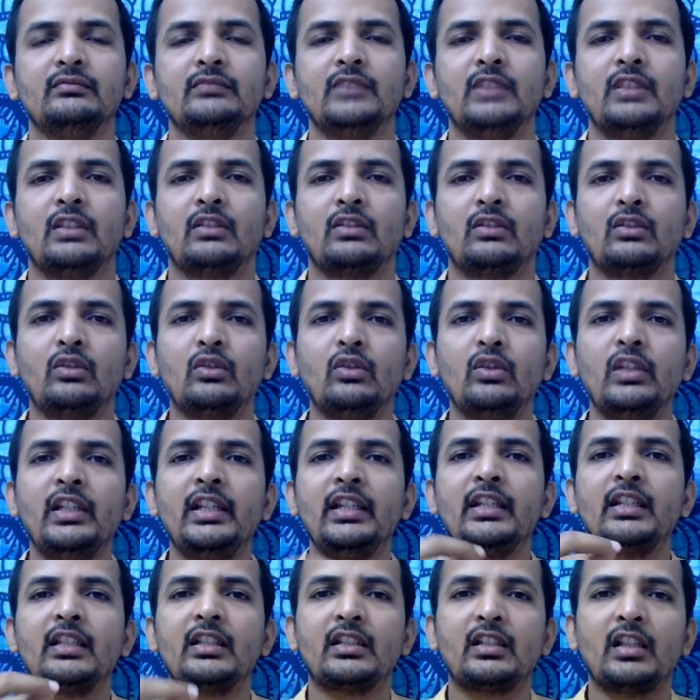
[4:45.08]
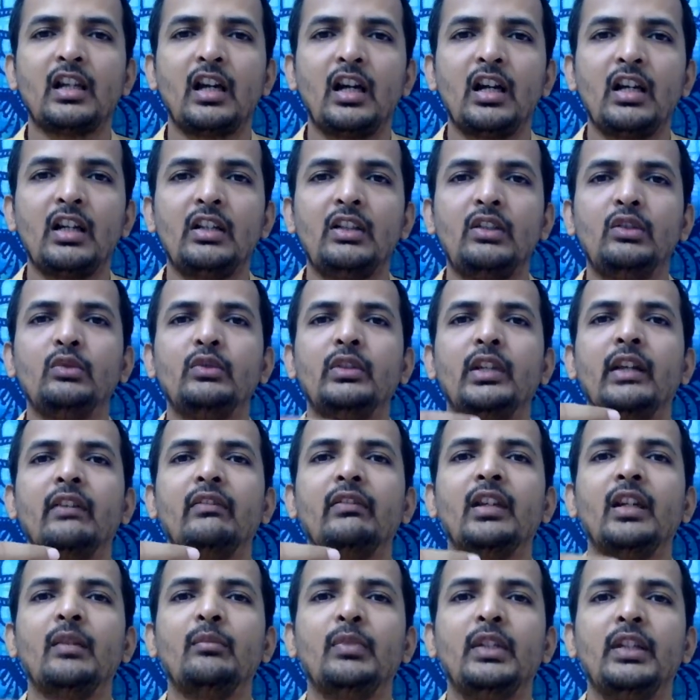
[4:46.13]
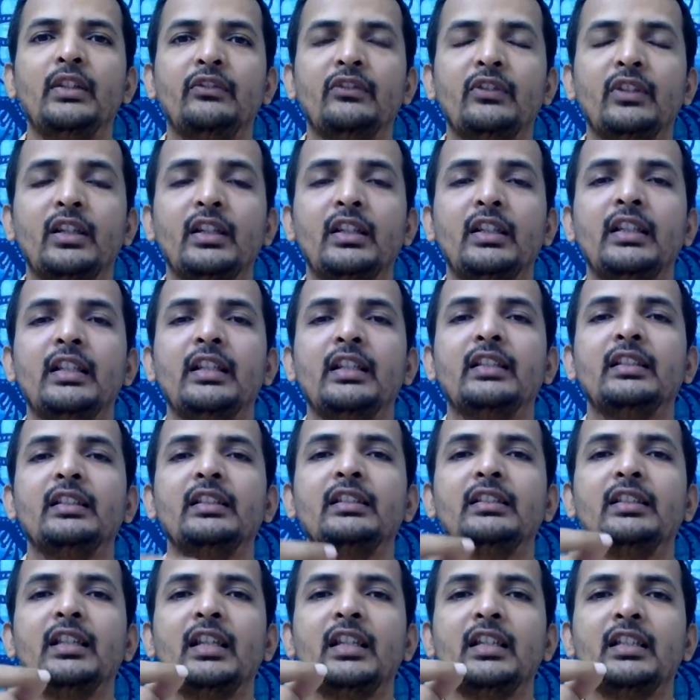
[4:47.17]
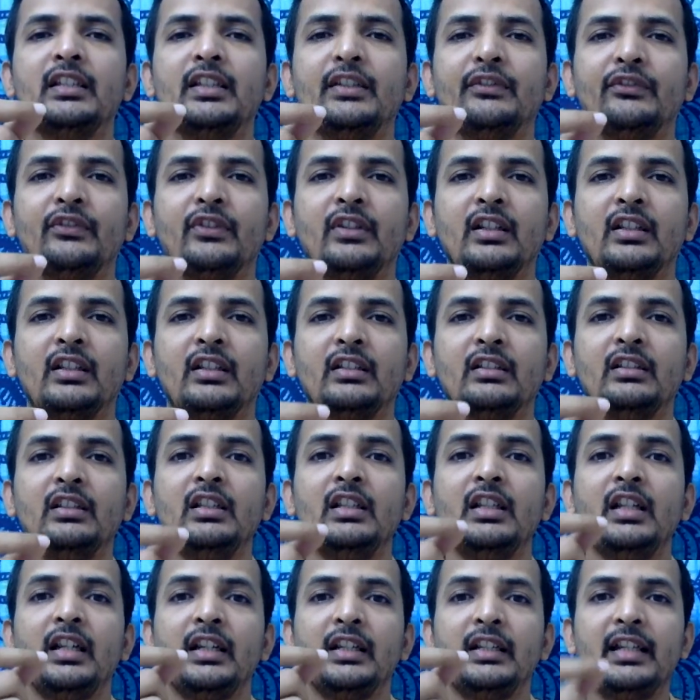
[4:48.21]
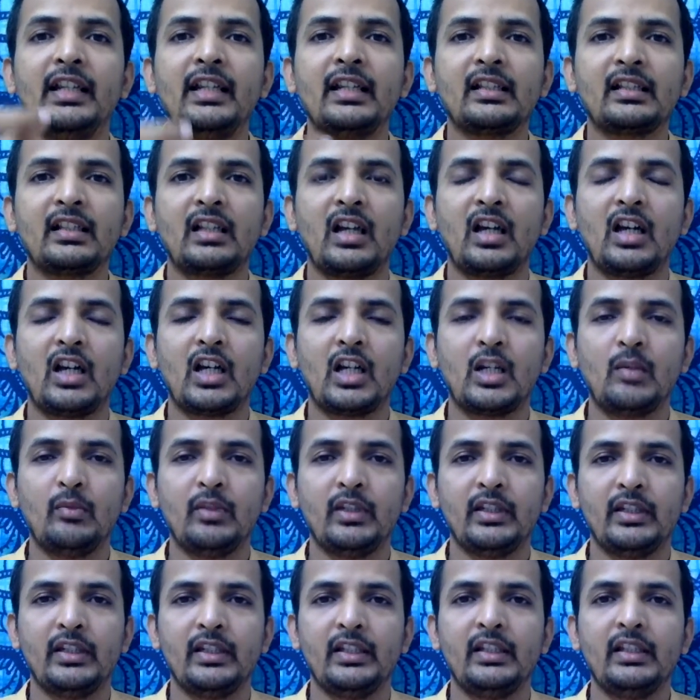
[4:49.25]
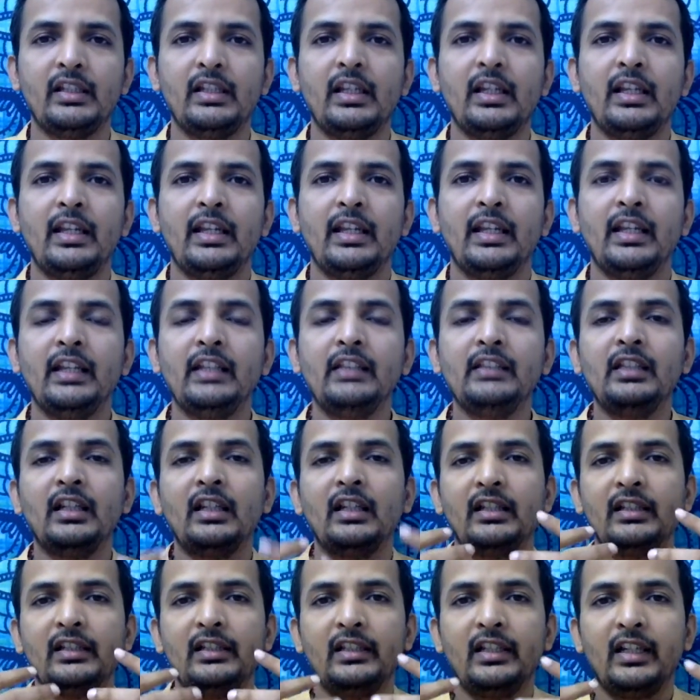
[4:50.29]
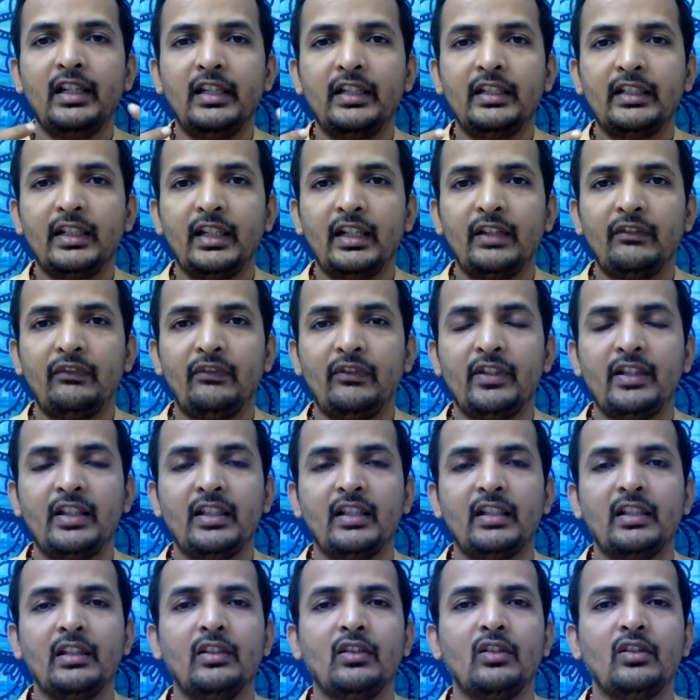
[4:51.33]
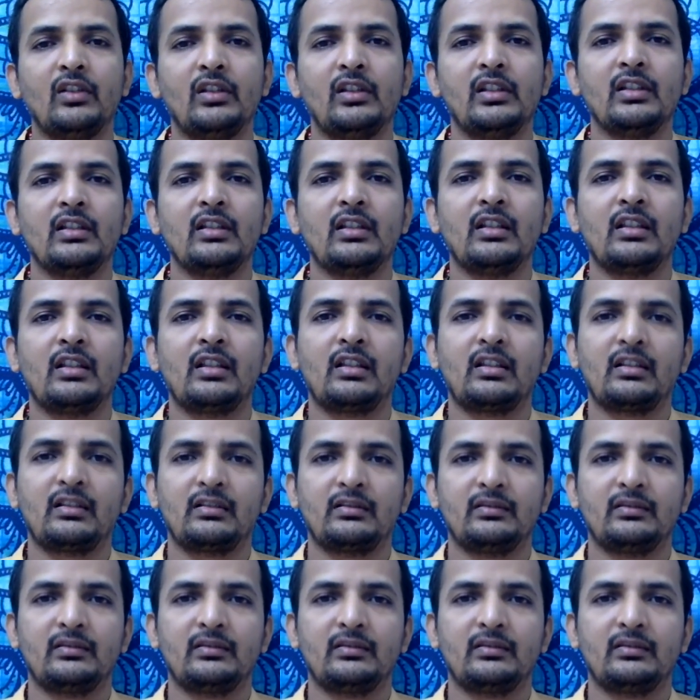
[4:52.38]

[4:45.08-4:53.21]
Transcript: slowly it starts to develop different diseases, different disharmony in the related physical organs.